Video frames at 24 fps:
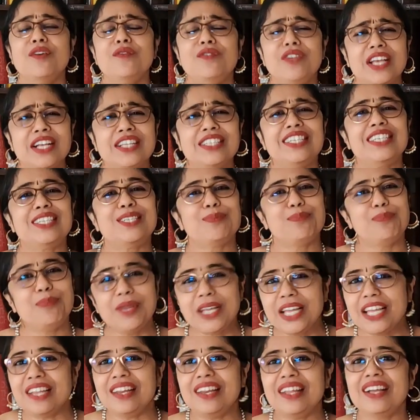We are just
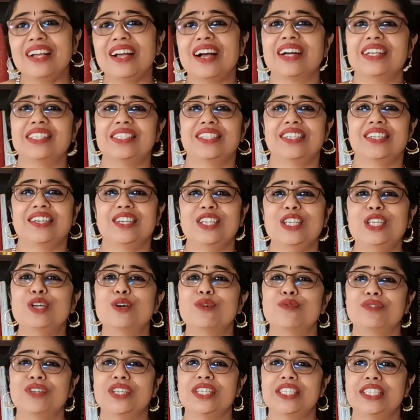beginning our journey
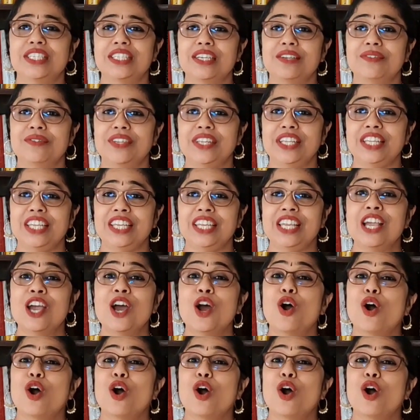of discovery